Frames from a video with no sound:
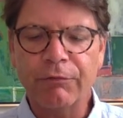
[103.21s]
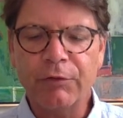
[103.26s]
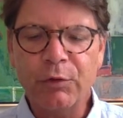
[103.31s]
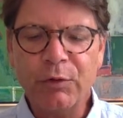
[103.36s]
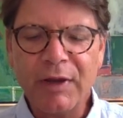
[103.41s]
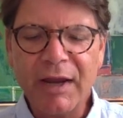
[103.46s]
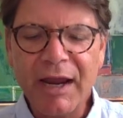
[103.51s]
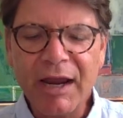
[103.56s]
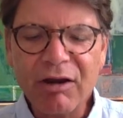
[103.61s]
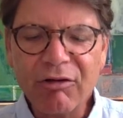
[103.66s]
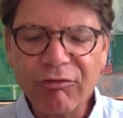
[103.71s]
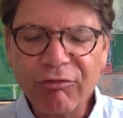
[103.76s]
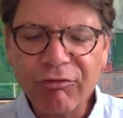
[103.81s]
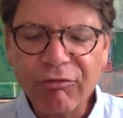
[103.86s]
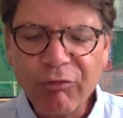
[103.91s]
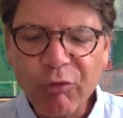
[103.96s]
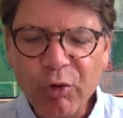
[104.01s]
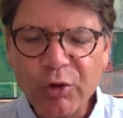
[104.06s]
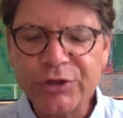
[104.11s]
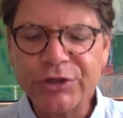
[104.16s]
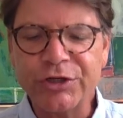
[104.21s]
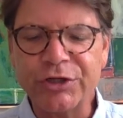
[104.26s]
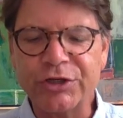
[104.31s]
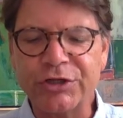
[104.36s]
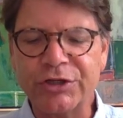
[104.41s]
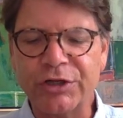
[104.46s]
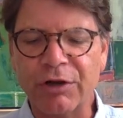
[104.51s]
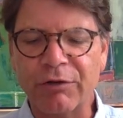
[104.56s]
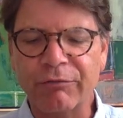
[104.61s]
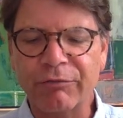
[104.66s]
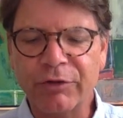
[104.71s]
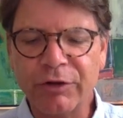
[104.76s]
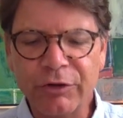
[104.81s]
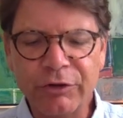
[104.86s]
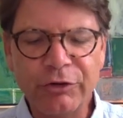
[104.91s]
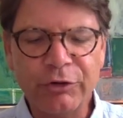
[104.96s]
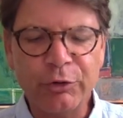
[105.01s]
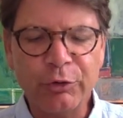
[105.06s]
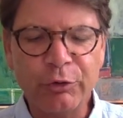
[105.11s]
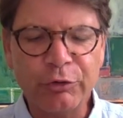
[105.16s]
You can't force yourself to
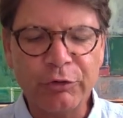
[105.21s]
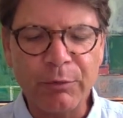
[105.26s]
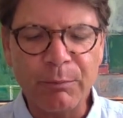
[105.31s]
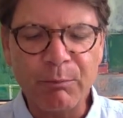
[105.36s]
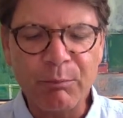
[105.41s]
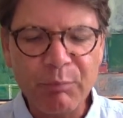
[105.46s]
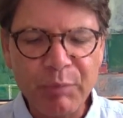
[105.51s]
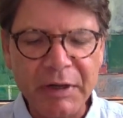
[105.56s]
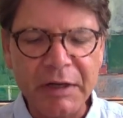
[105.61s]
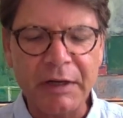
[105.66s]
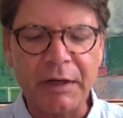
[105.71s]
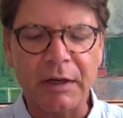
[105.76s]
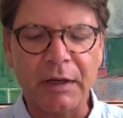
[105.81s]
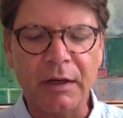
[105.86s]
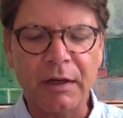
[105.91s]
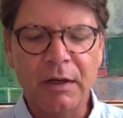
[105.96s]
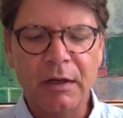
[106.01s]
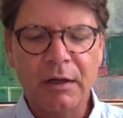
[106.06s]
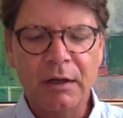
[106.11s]
do, to be